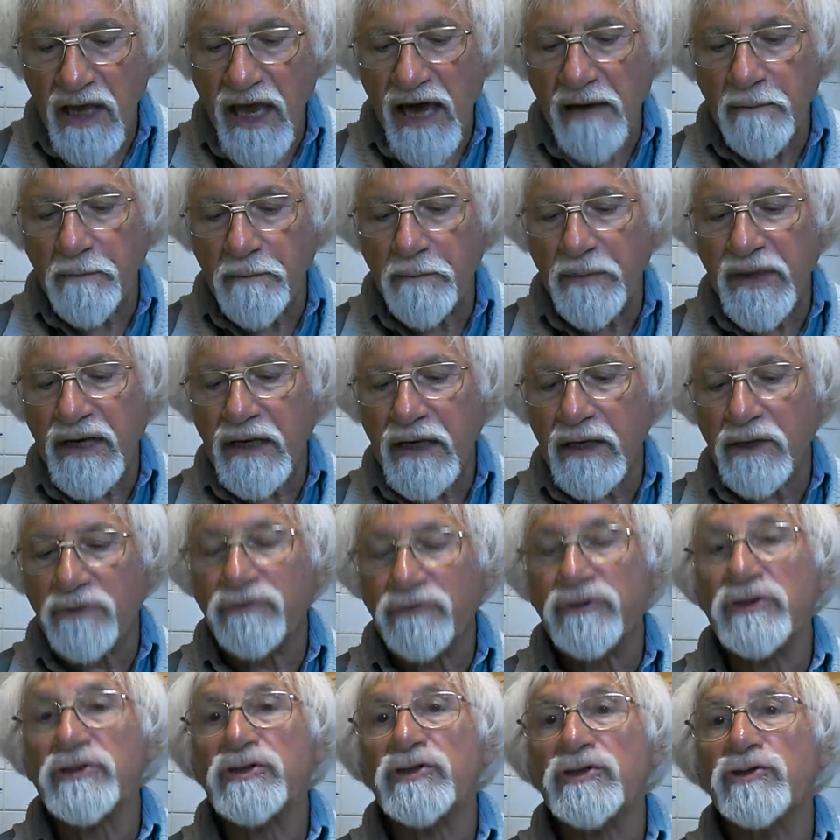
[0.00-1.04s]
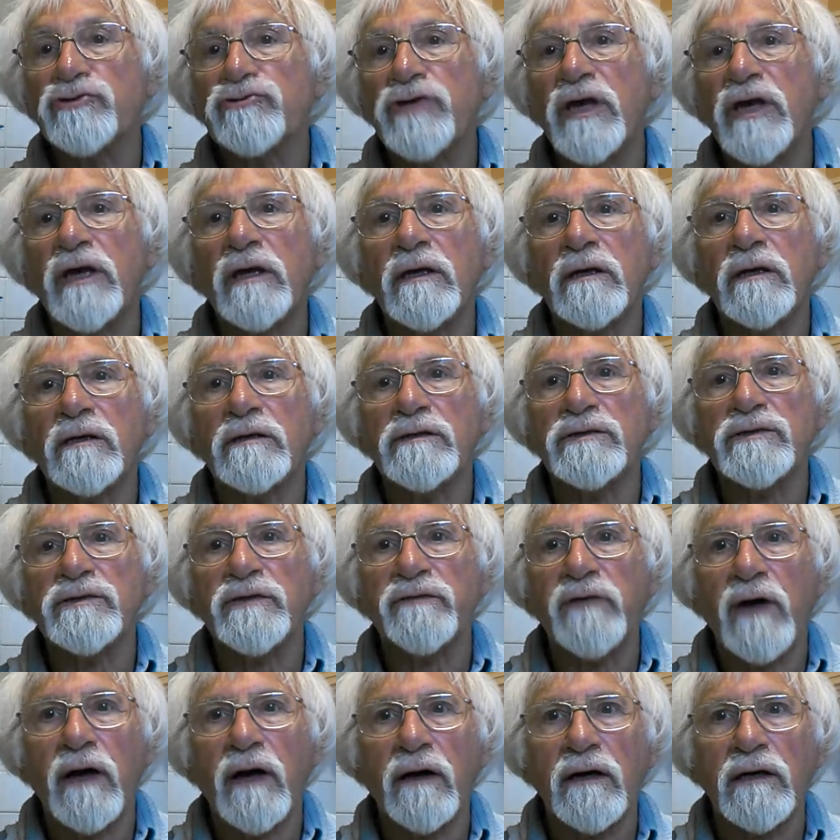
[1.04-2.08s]
and pick the strings of
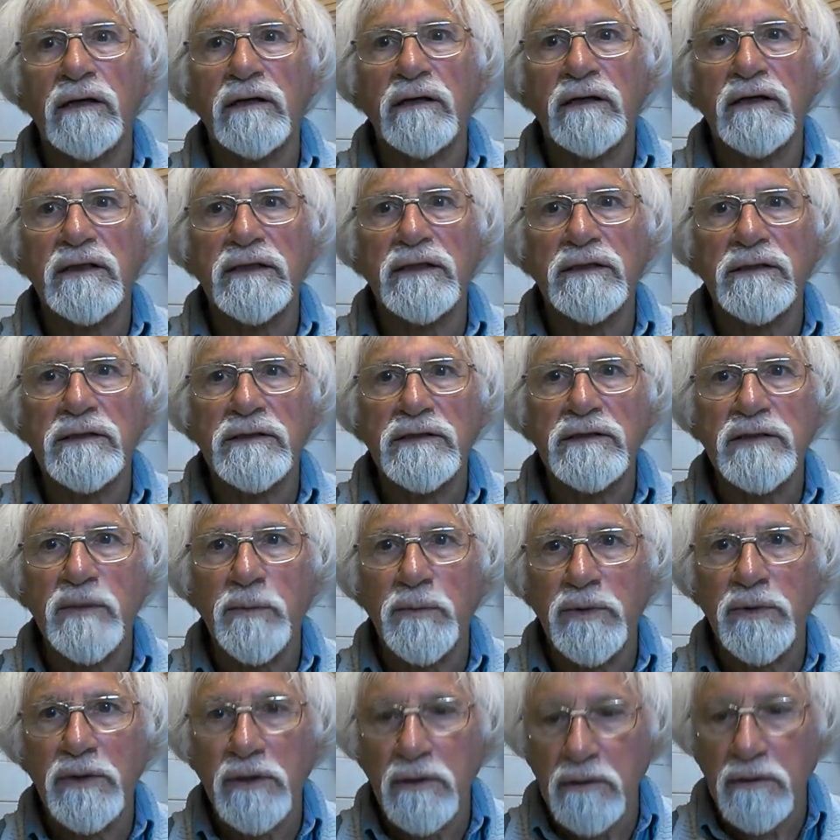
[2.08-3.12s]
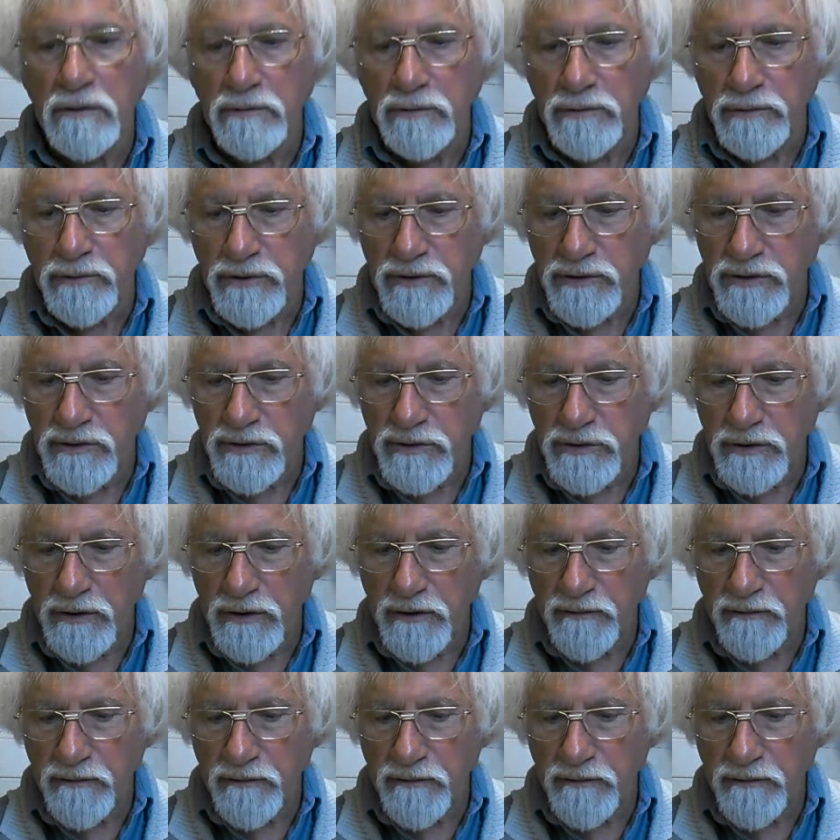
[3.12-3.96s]
our insipid lutes.